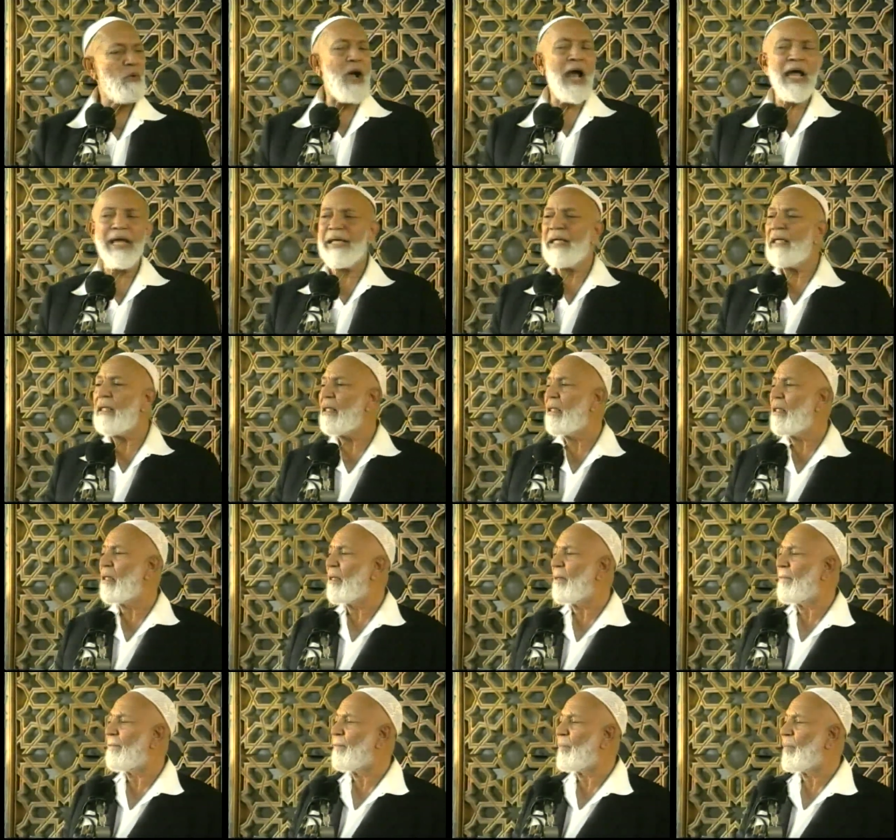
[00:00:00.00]
Why?
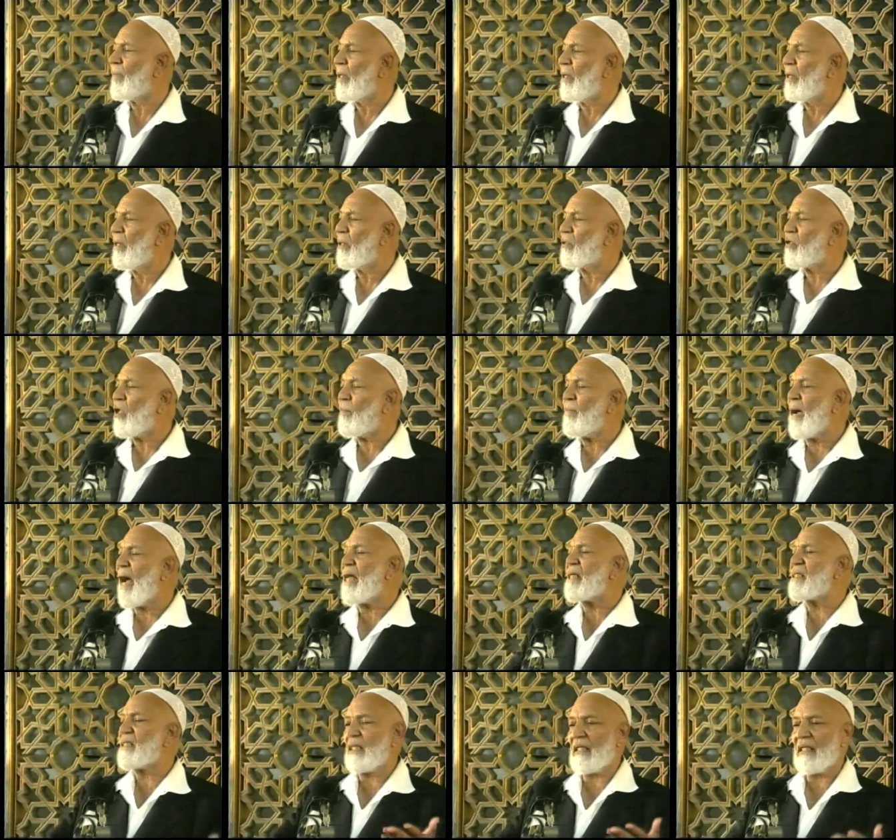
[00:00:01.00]
So I'm
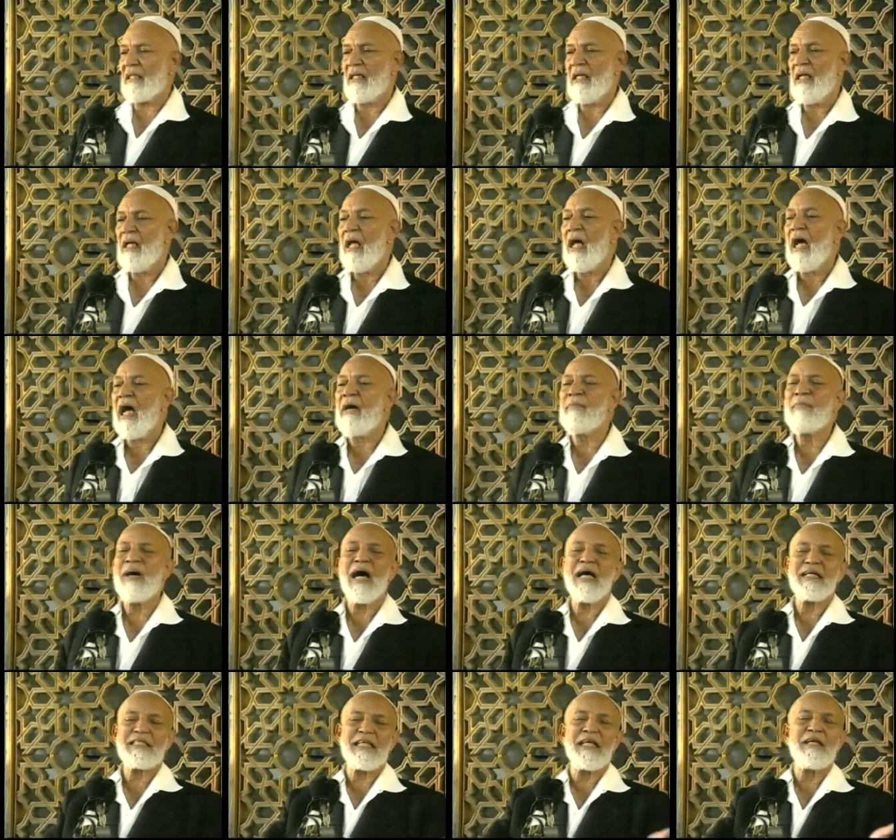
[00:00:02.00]
asking, I'm
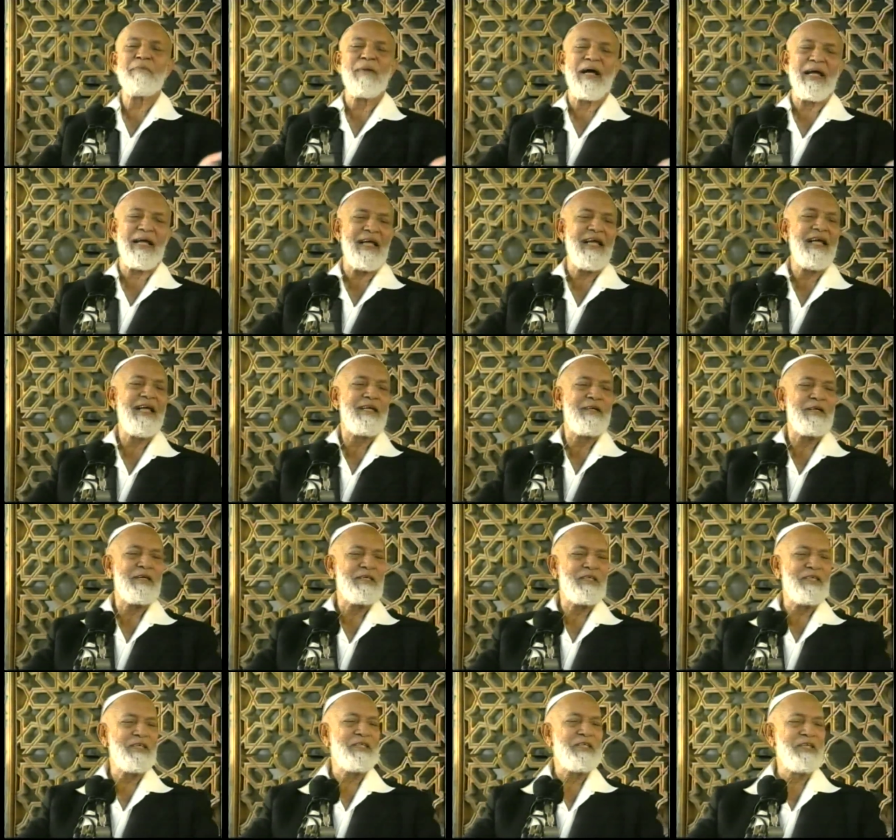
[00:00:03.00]
asking my
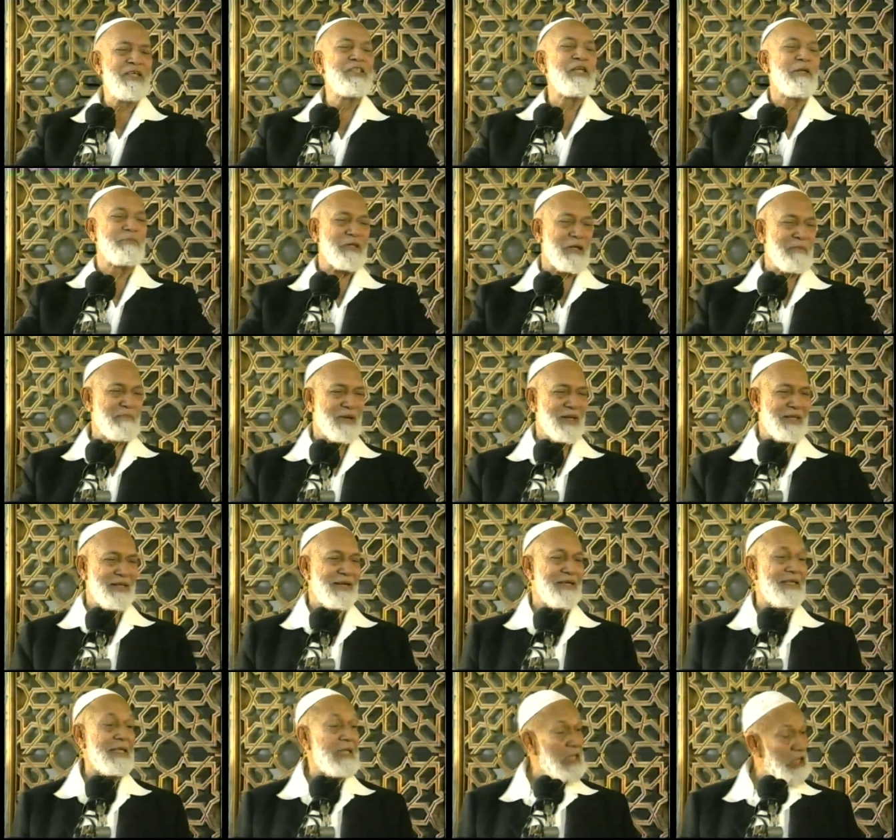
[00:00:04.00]
Egyptian
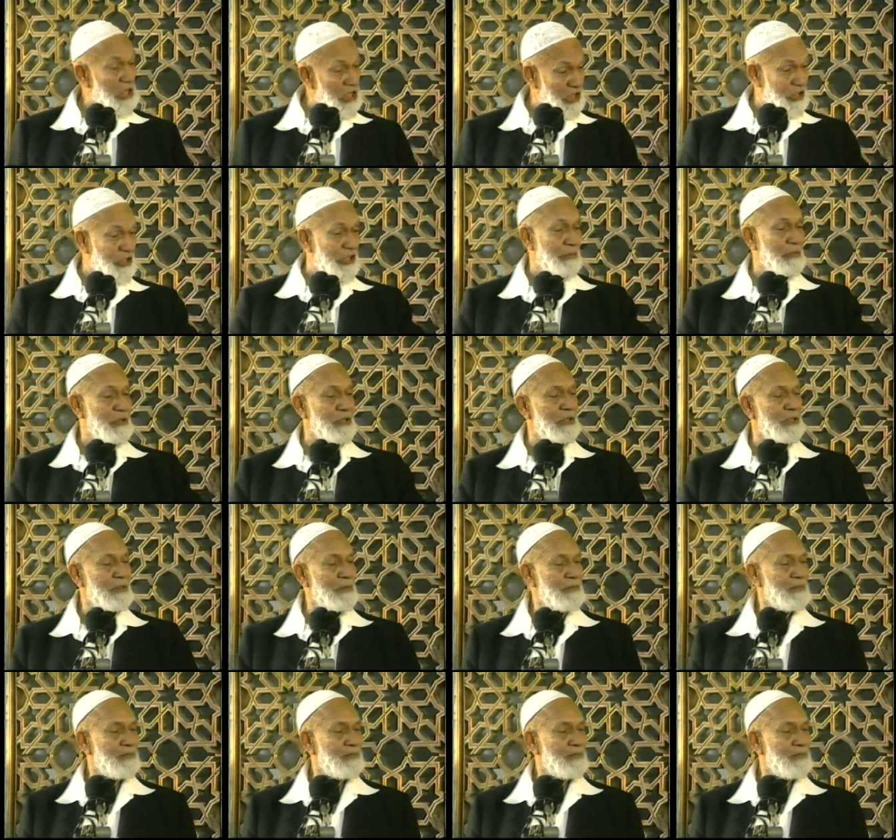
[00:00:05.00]
brethren in Egypt.